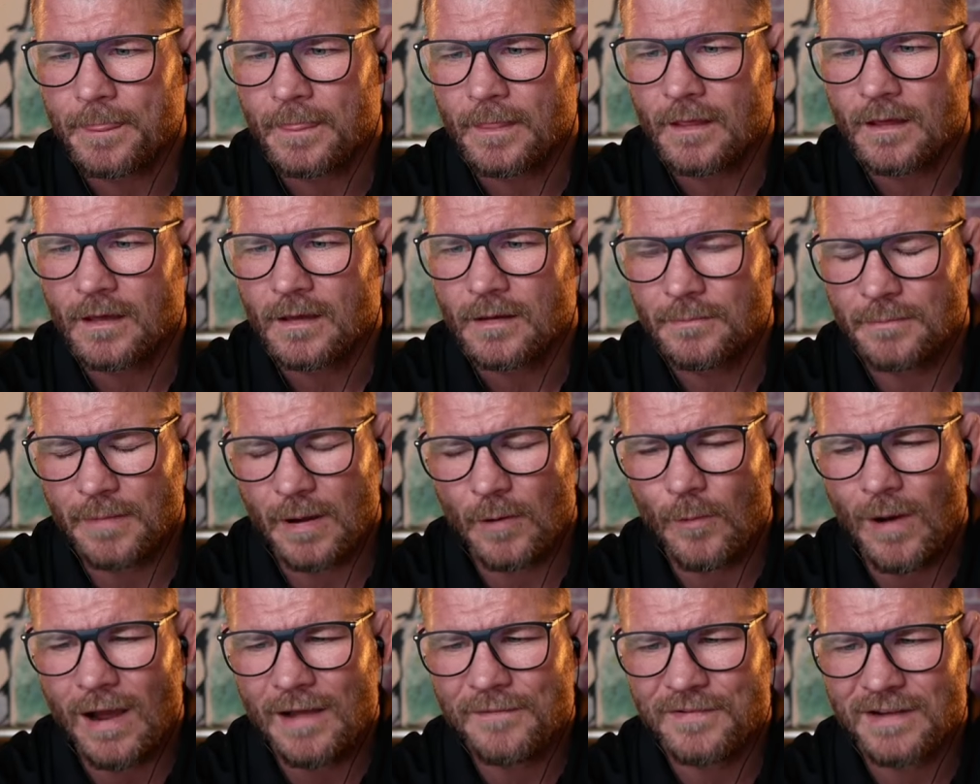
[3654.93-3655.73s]
my
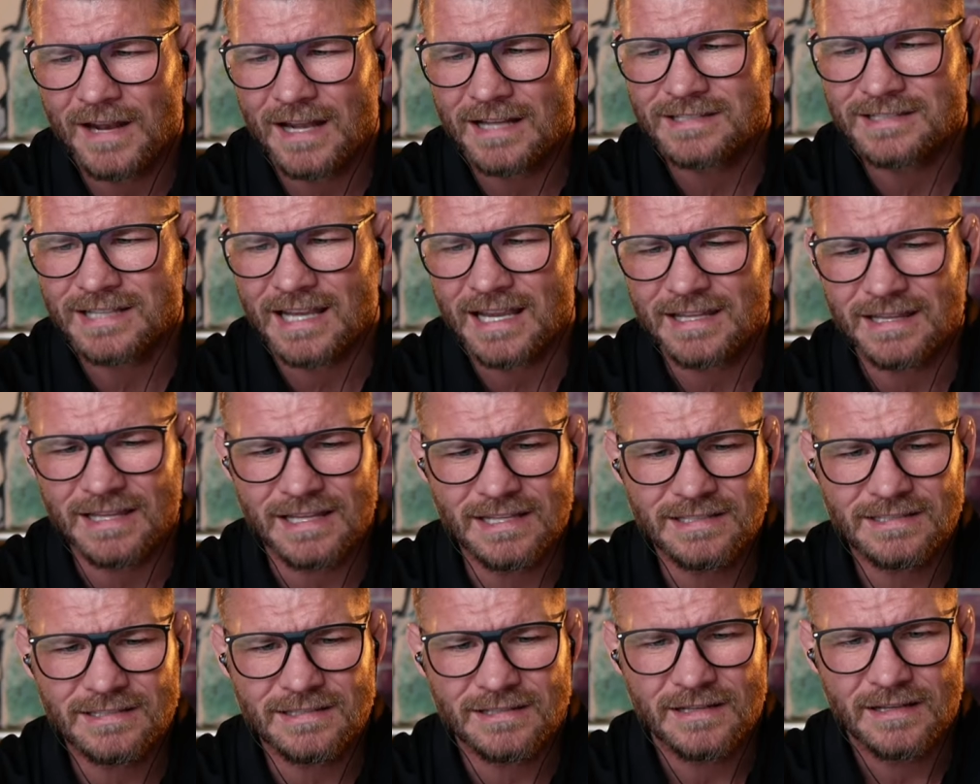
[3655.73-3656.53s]
wife and I say
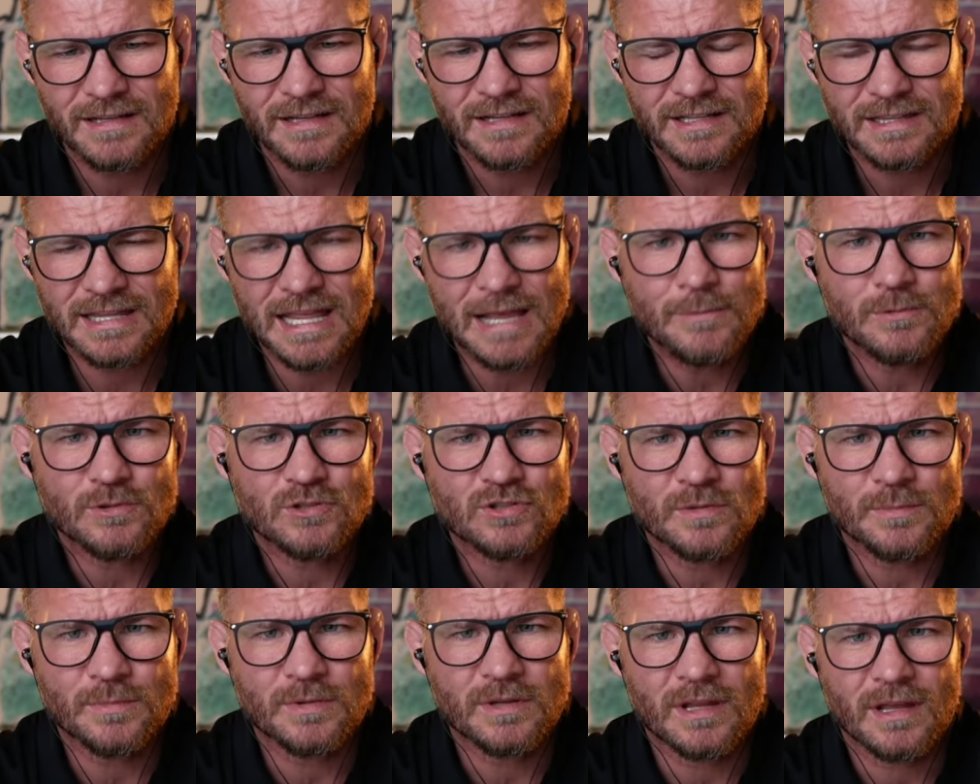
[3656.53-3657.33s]
this, they were
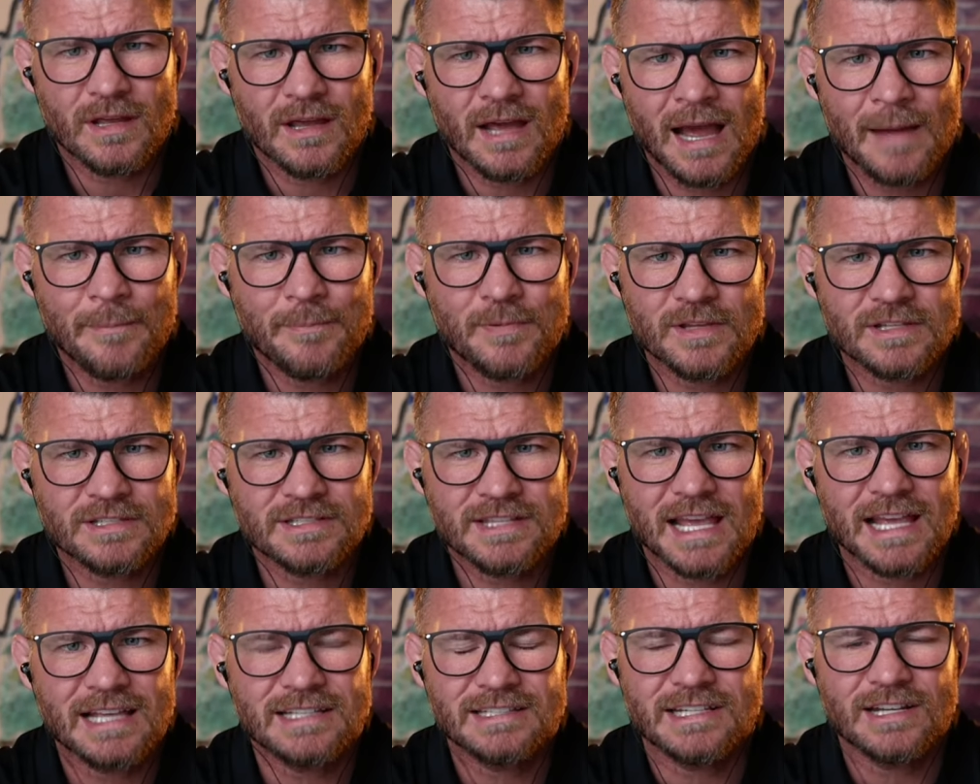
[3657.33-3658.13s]
some of the happiest
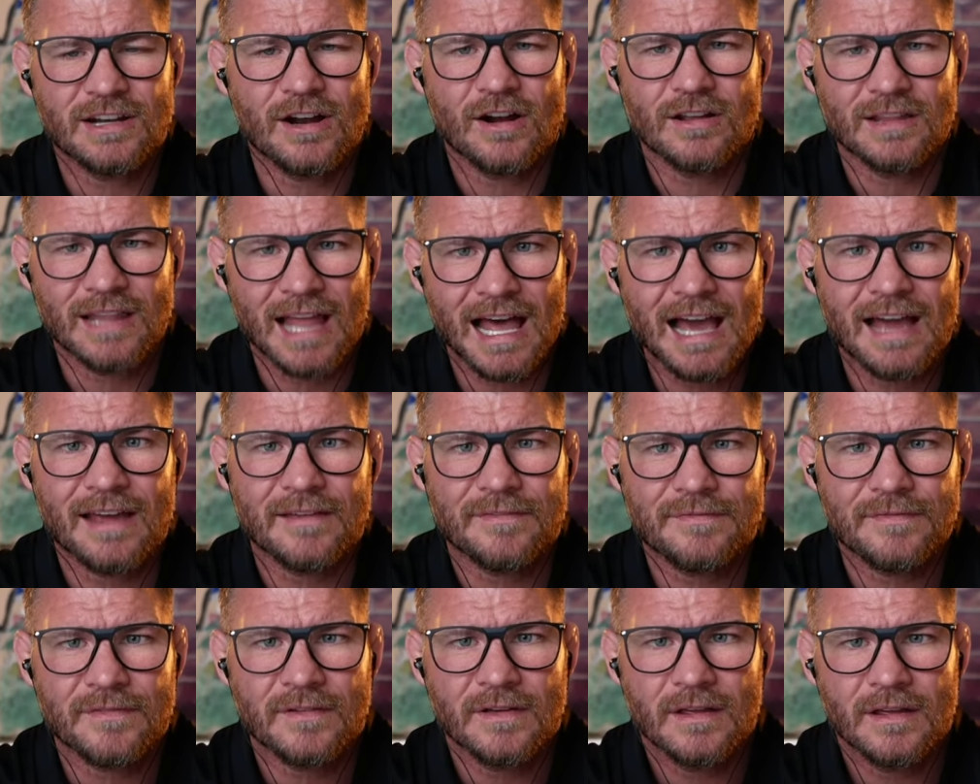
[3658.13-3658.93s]
days in our
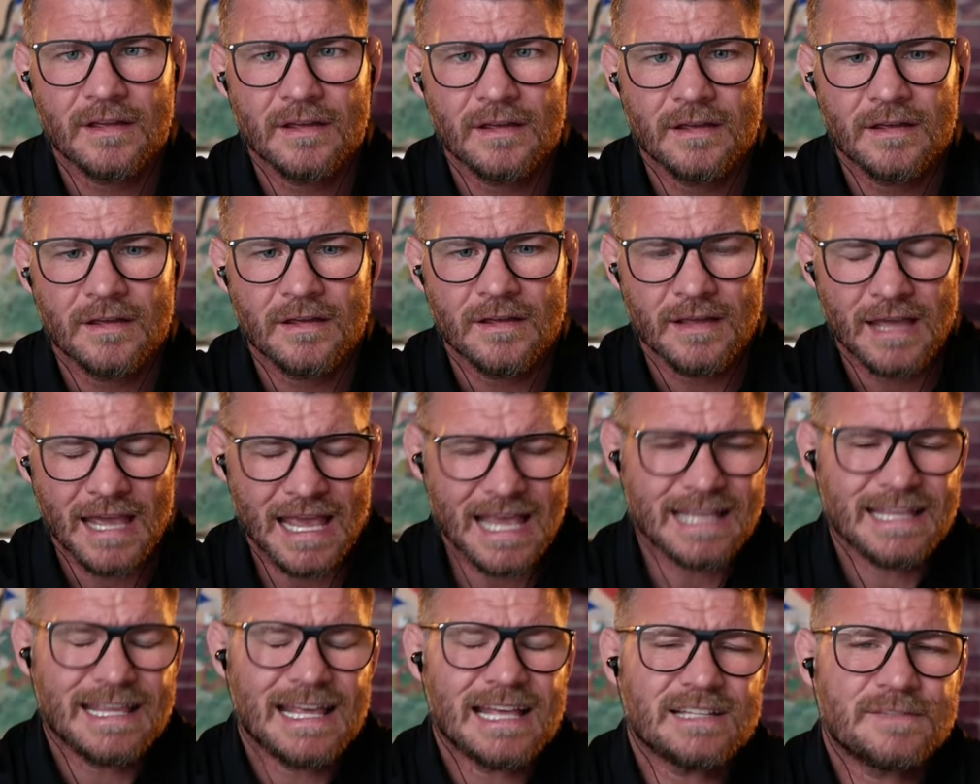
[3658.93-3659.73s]
life.
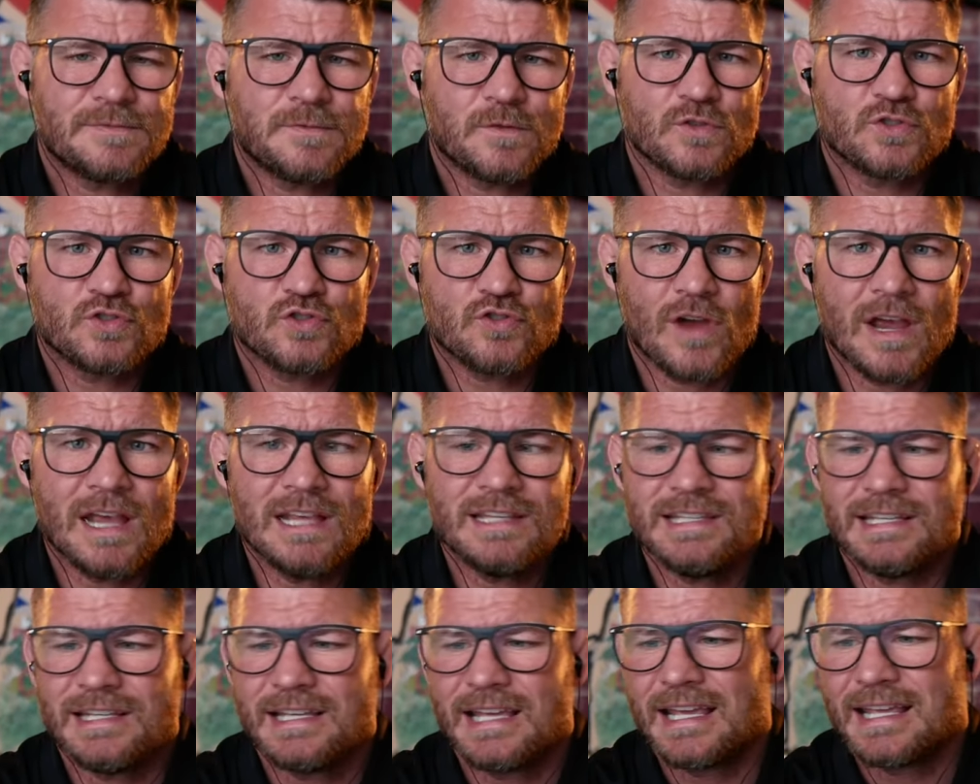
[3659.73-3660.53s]
It gets
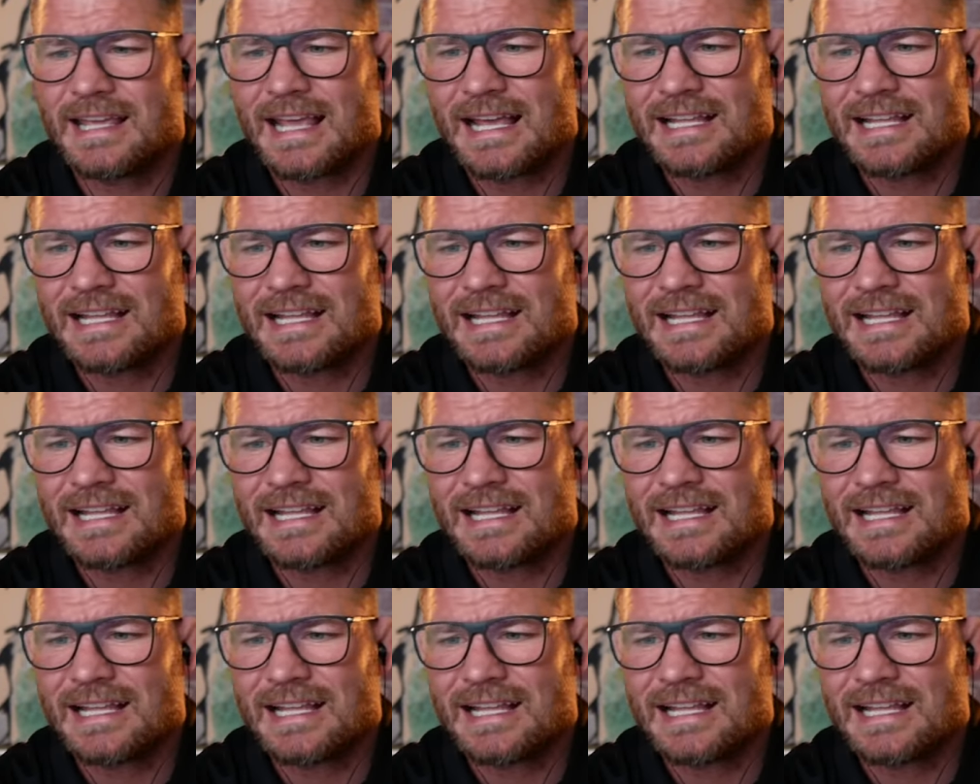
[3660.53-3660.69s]
frustrating. It gets